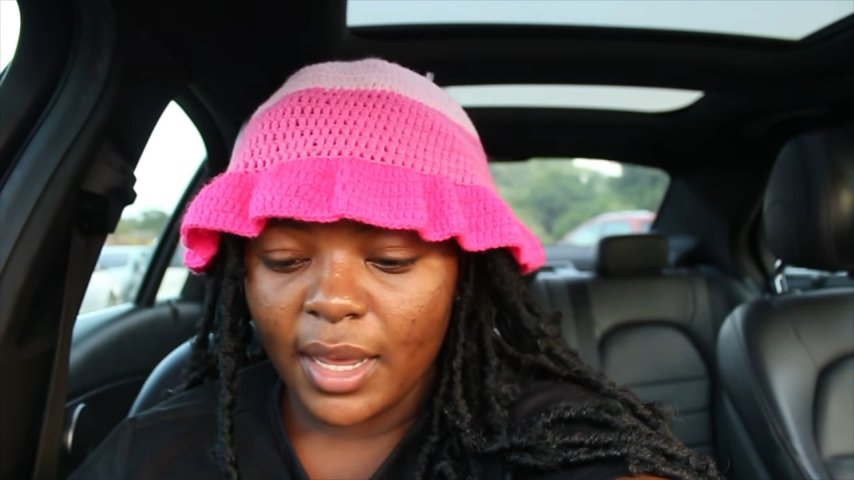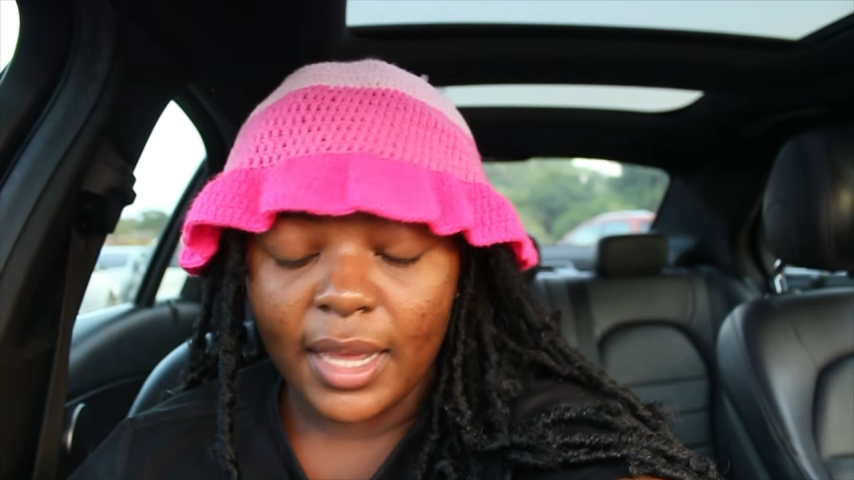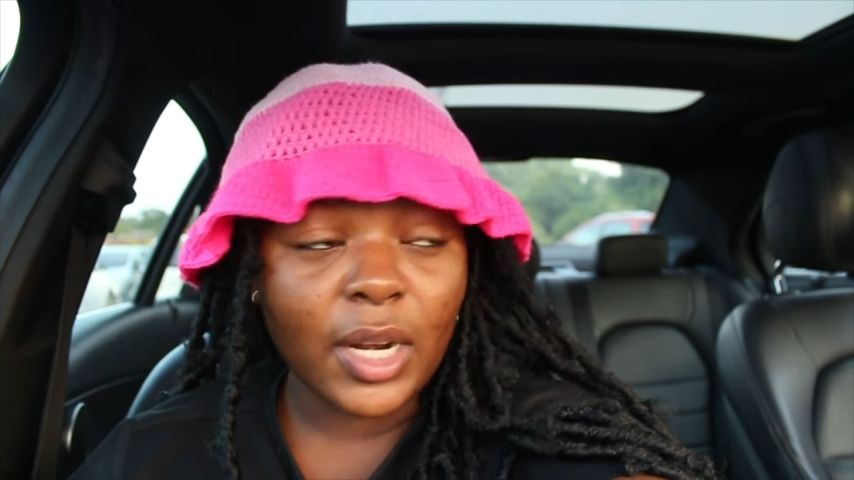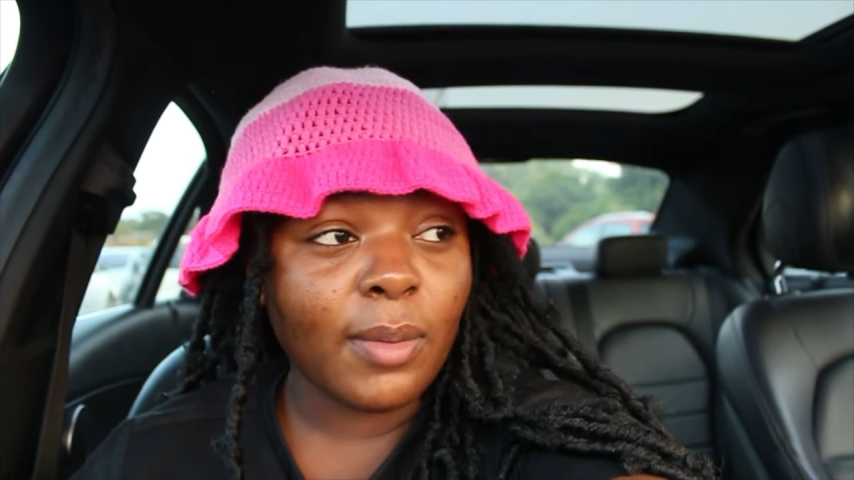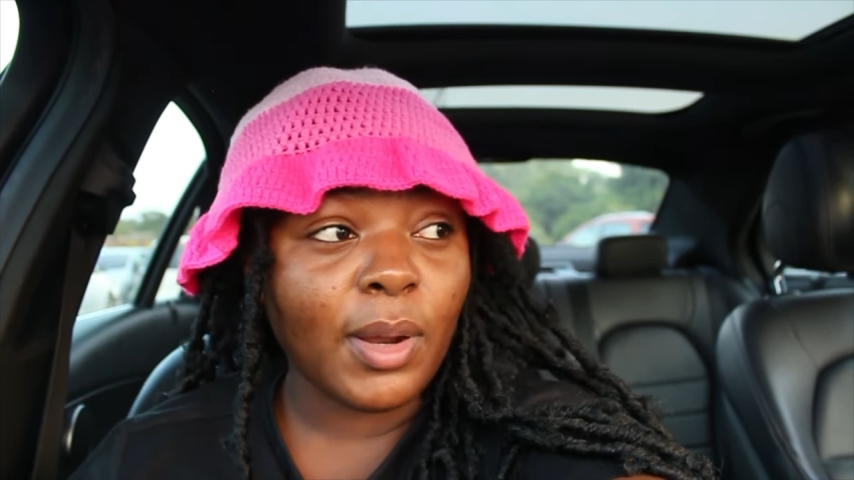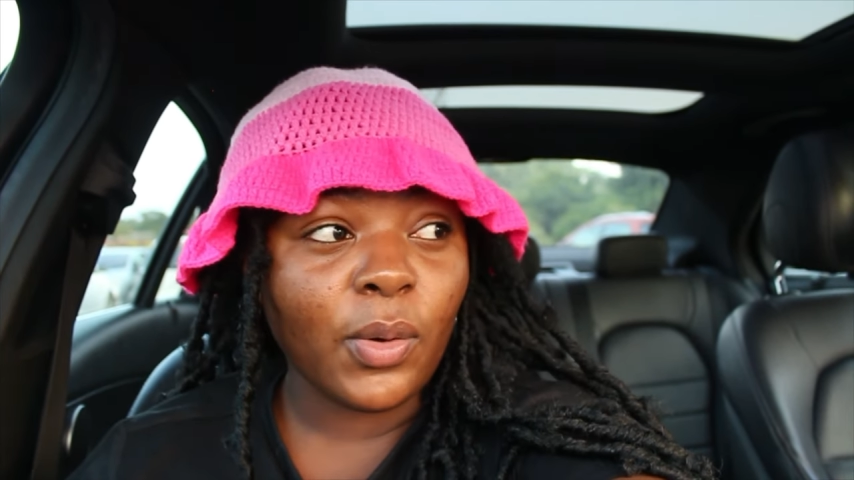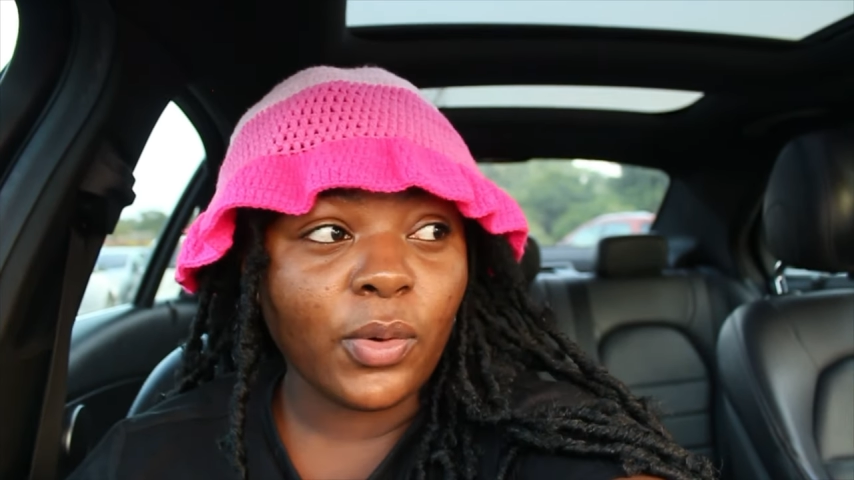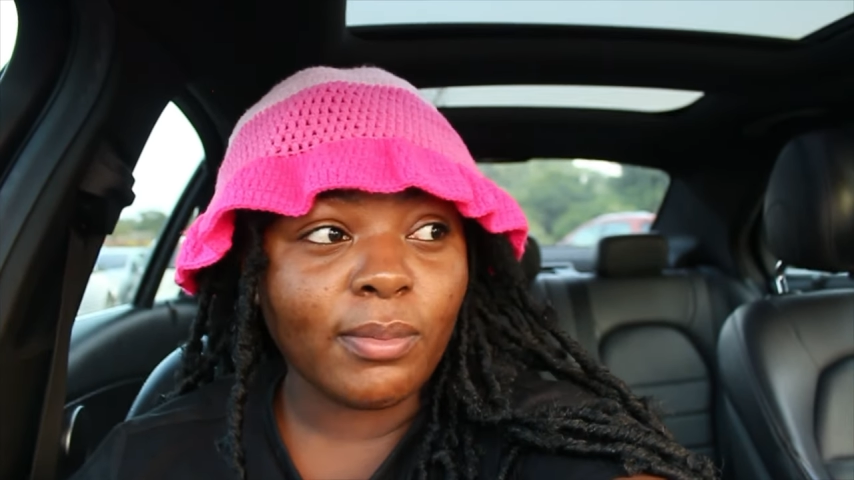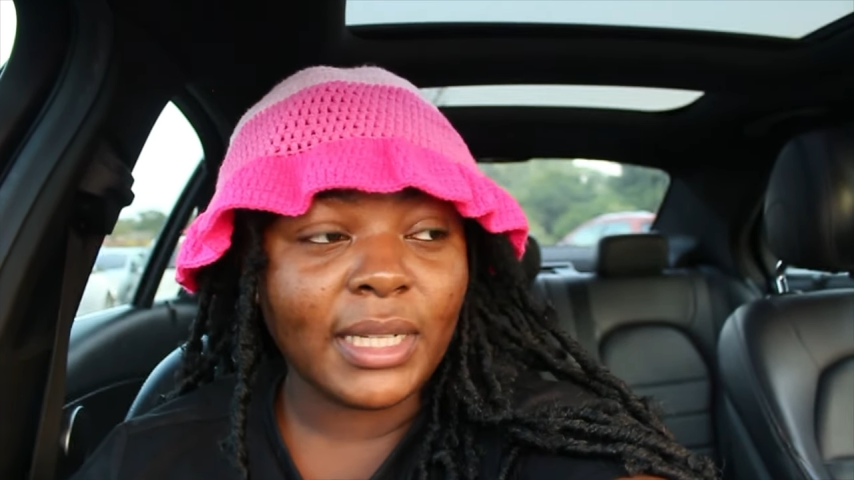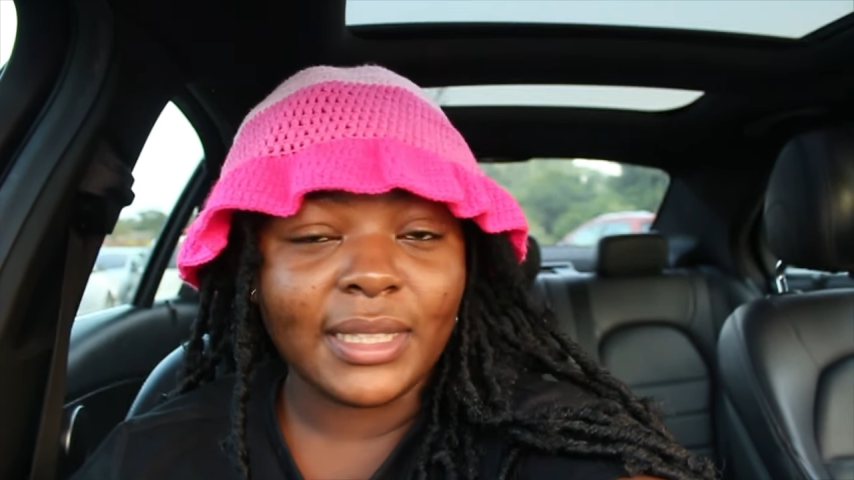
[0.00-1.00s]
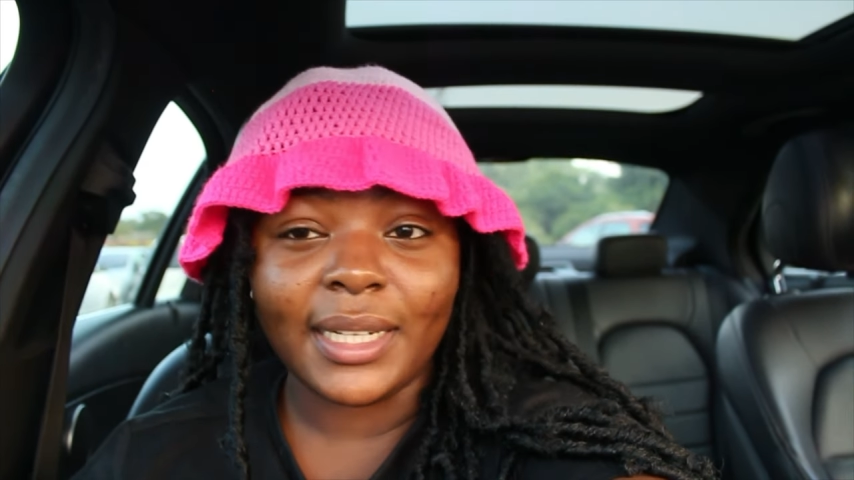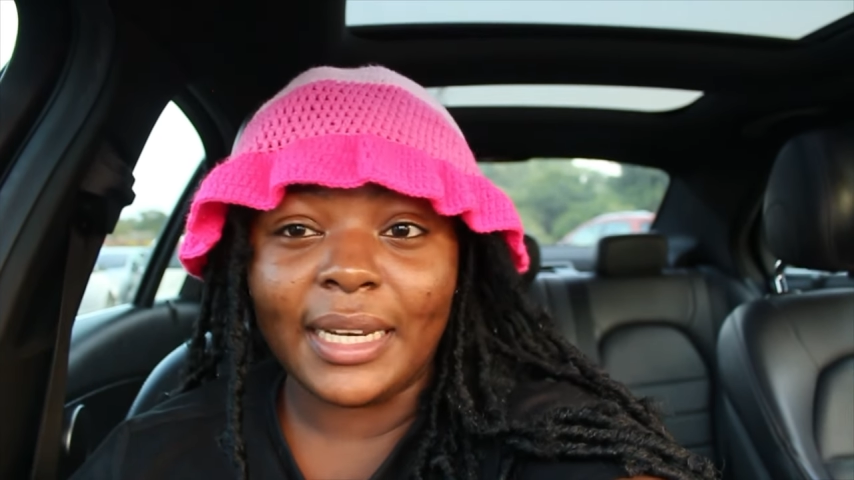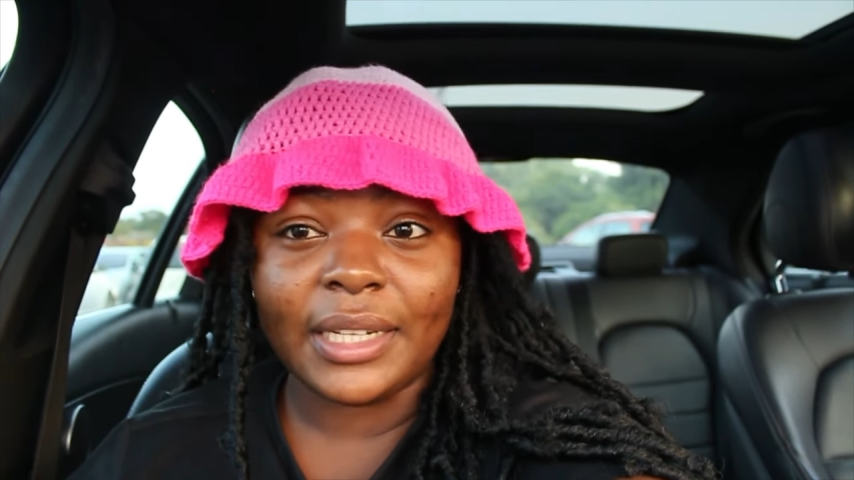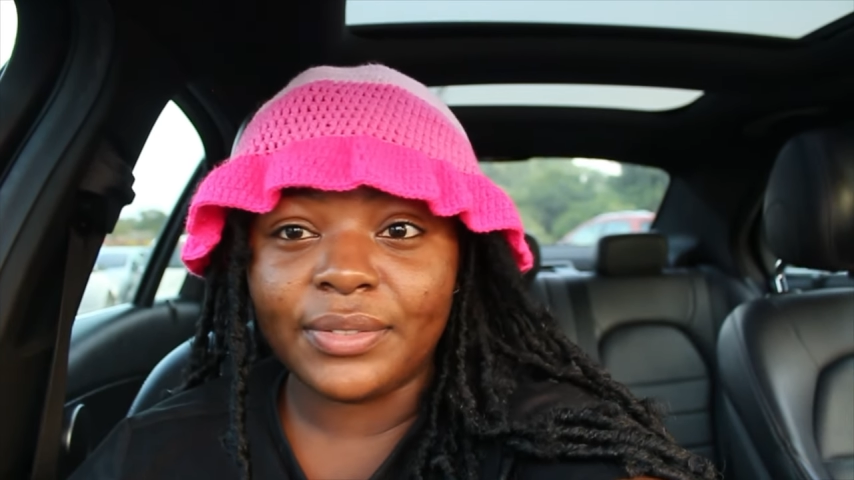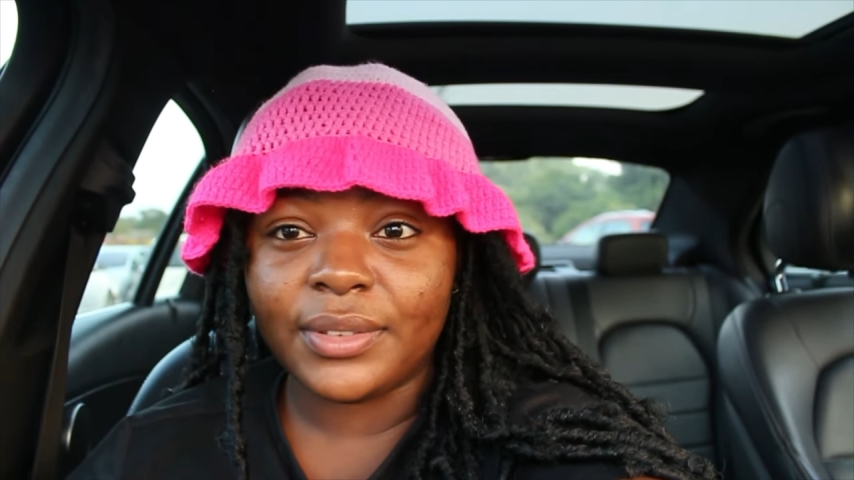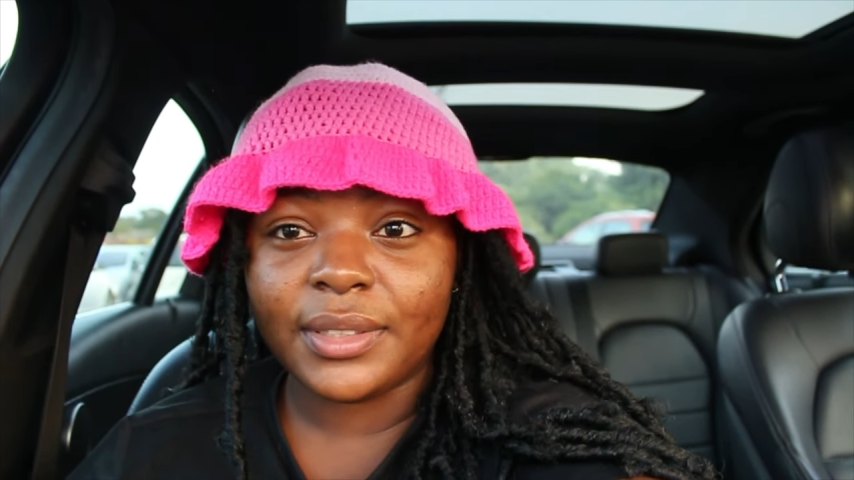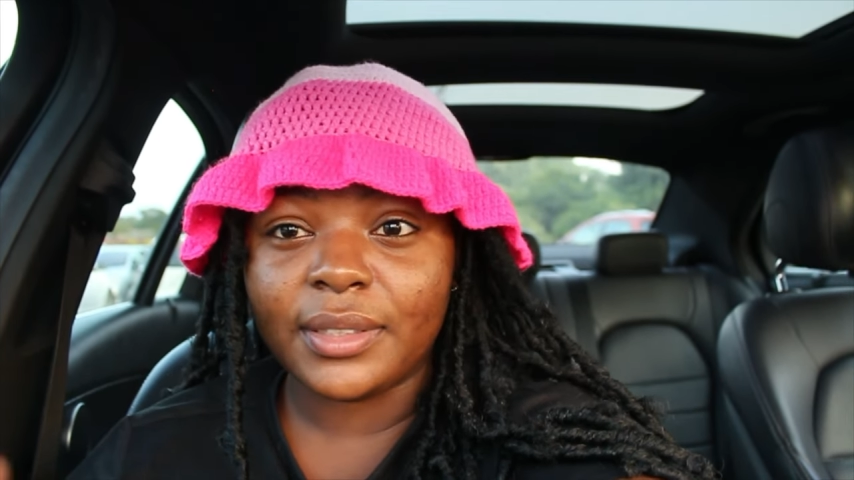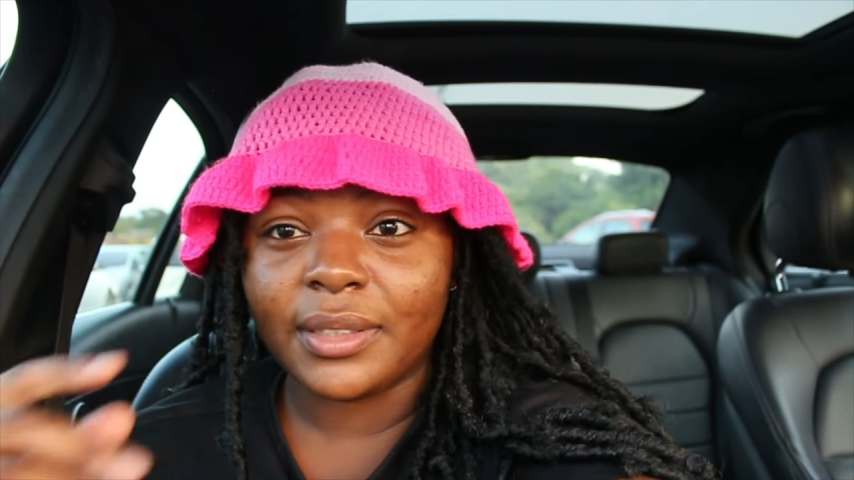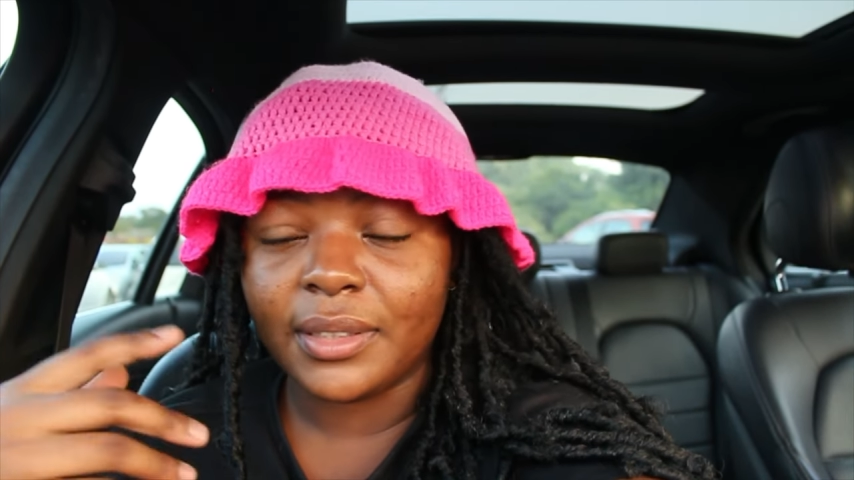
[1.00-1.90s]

And now I'm alone. My dad left.